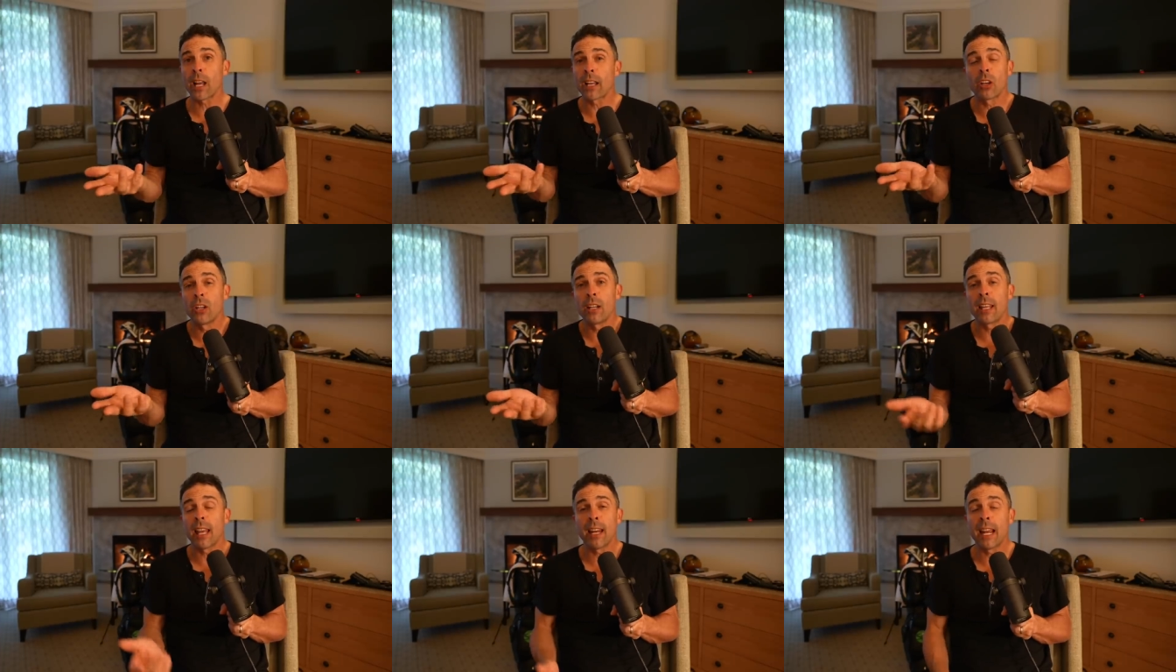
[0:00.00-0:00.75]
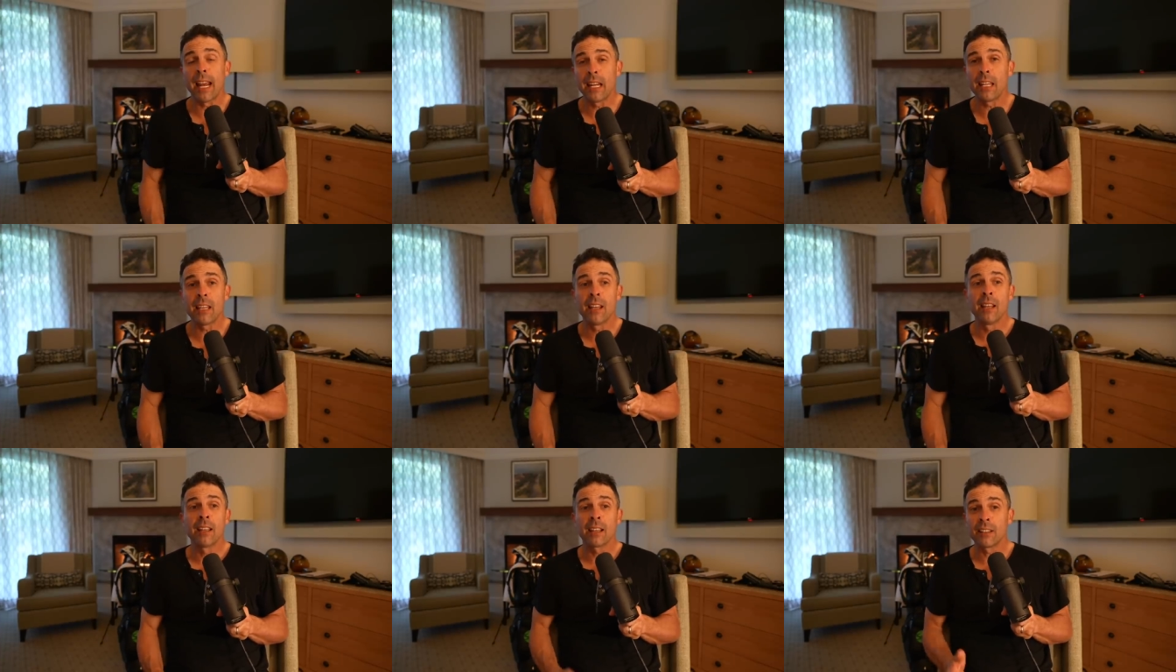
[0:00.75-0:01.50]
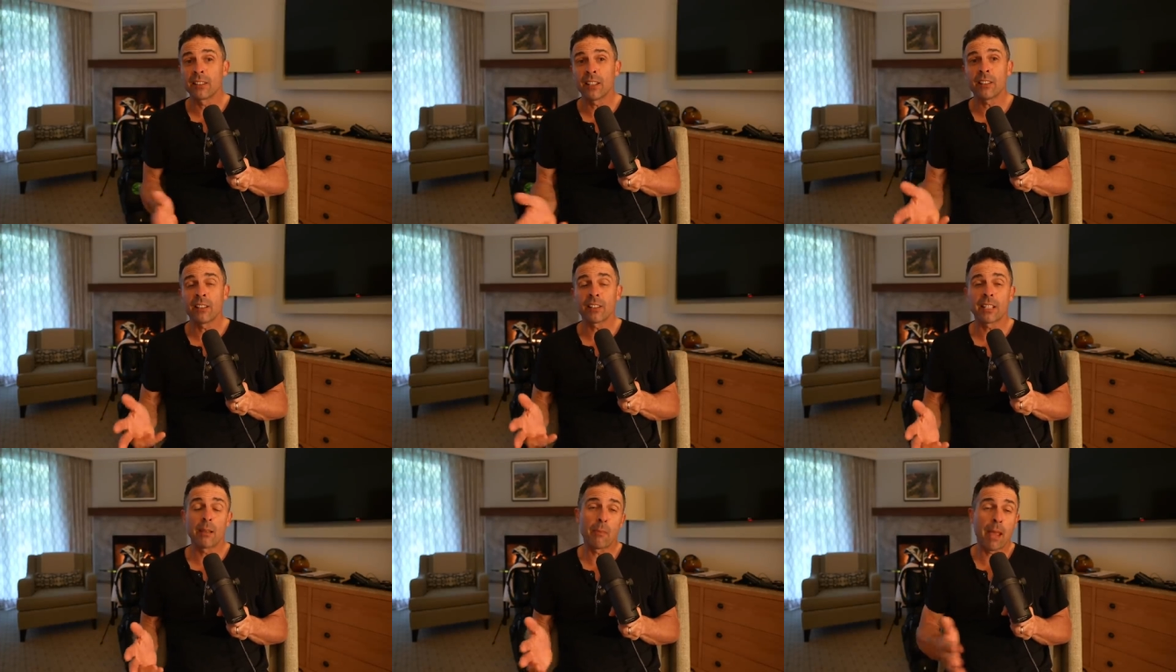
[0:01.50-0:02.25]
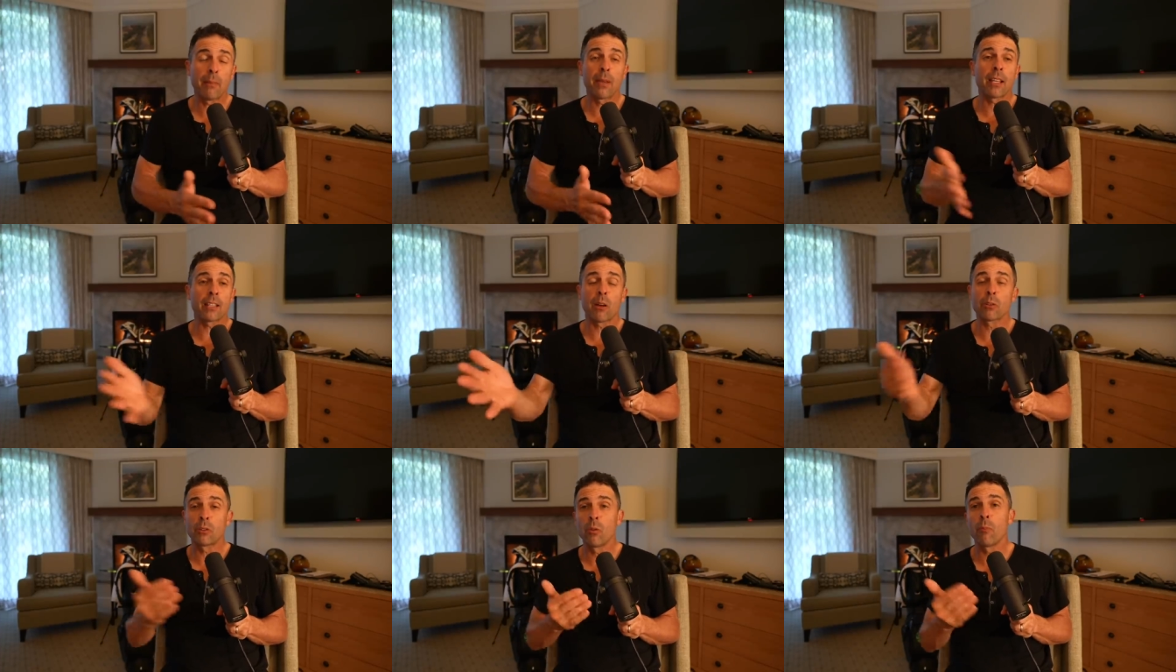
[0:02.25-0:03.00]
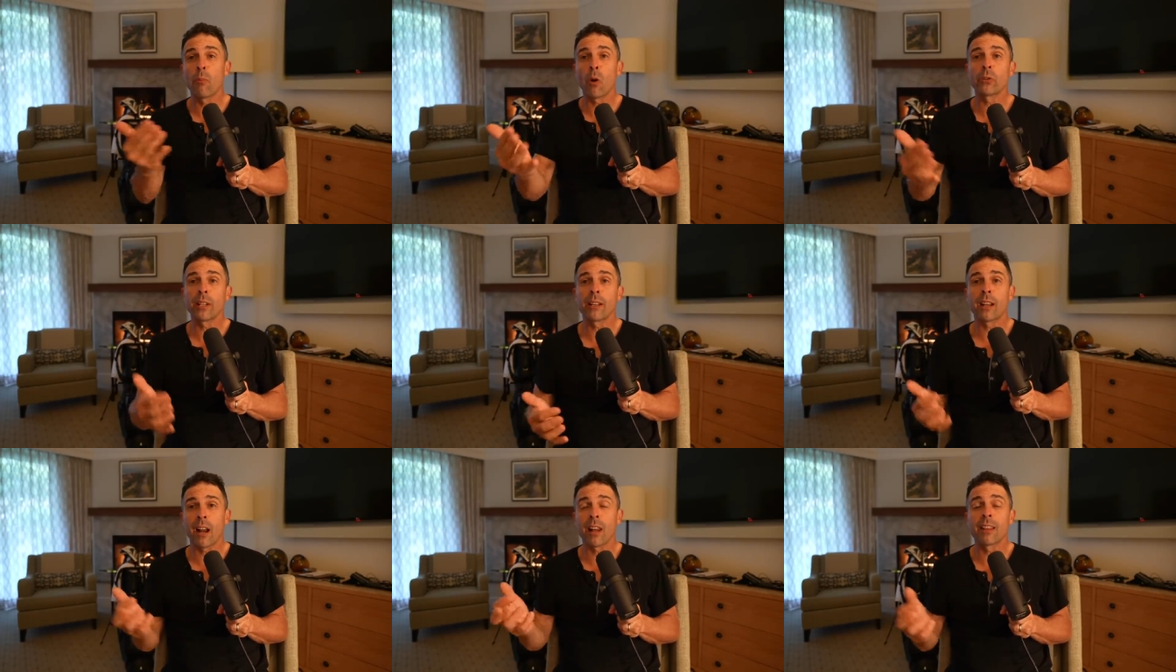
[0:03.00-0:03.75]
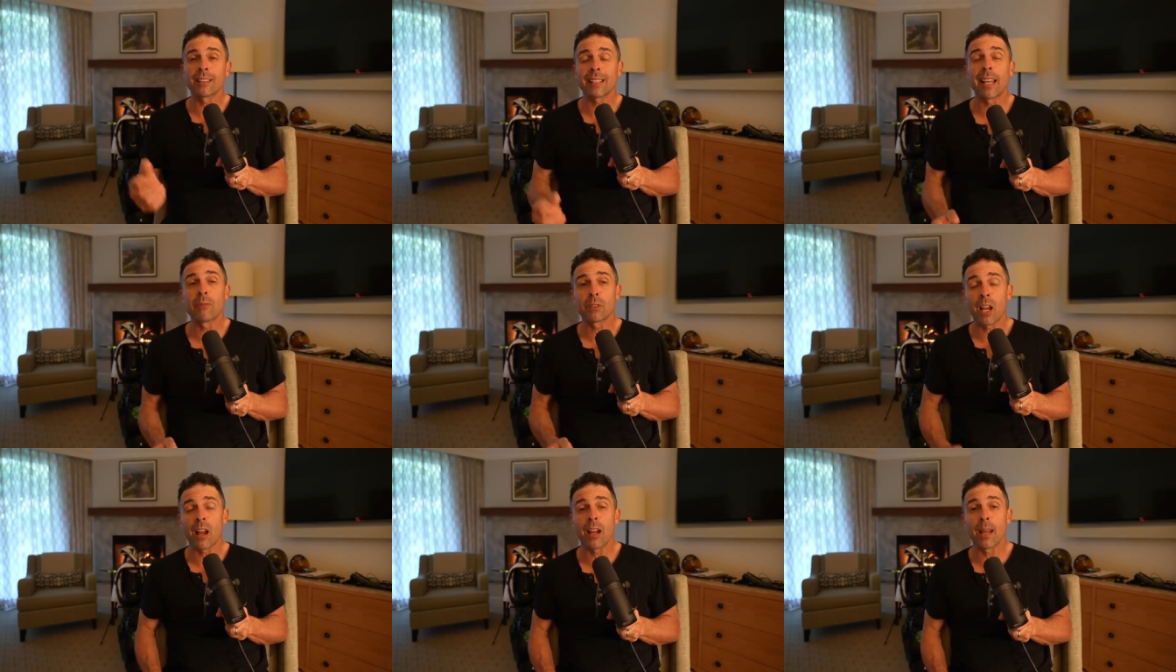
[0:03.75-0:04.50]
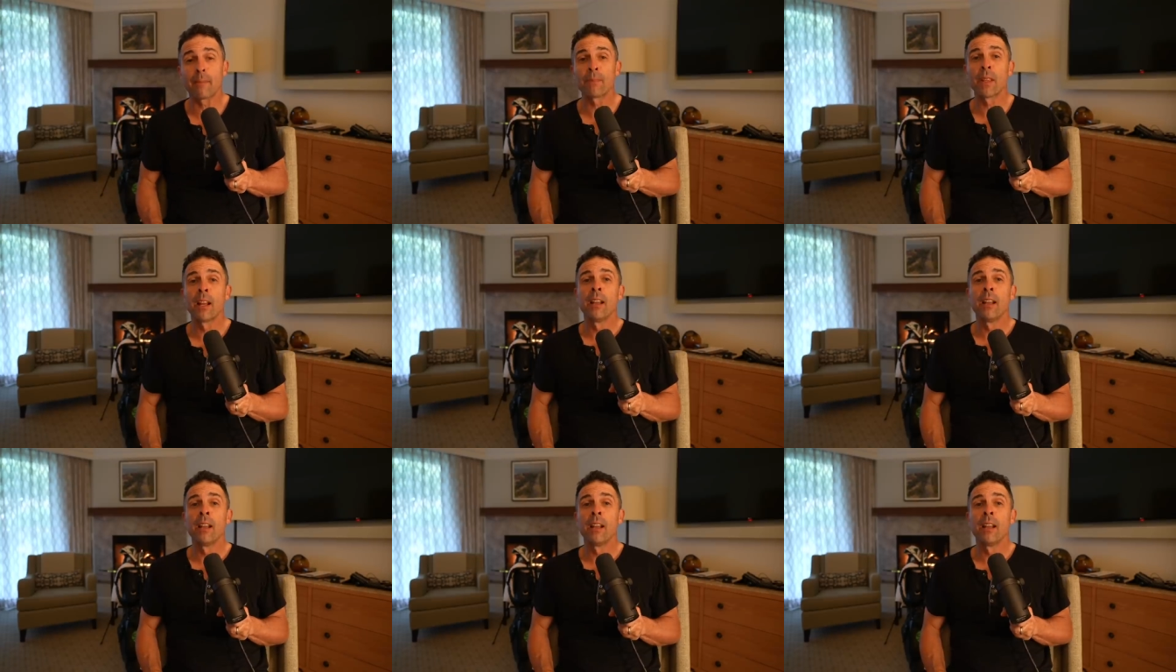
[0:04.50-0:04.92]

I couldn't get any consistency, maybe because I was doing both at kind of the same time.